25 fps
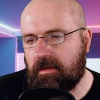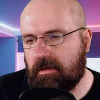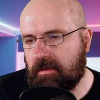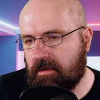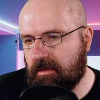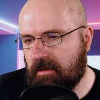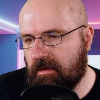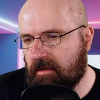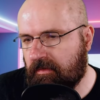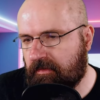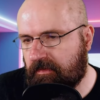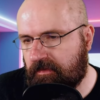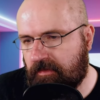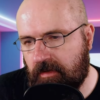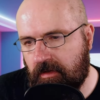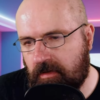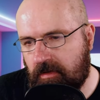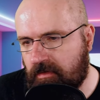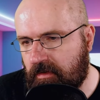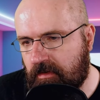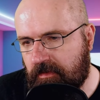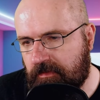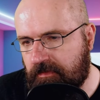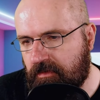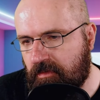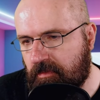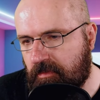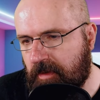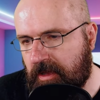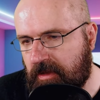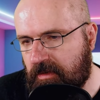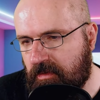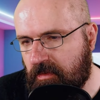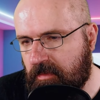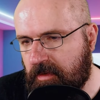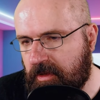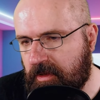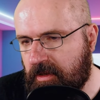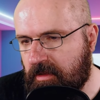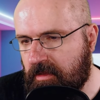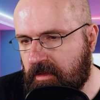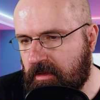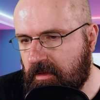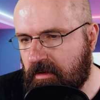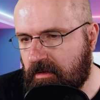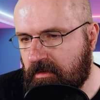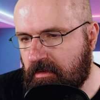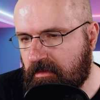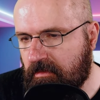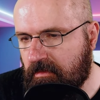Uh, so there's no pay to win in
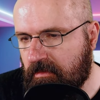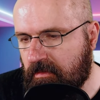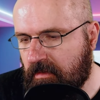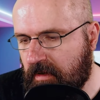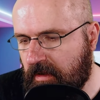there.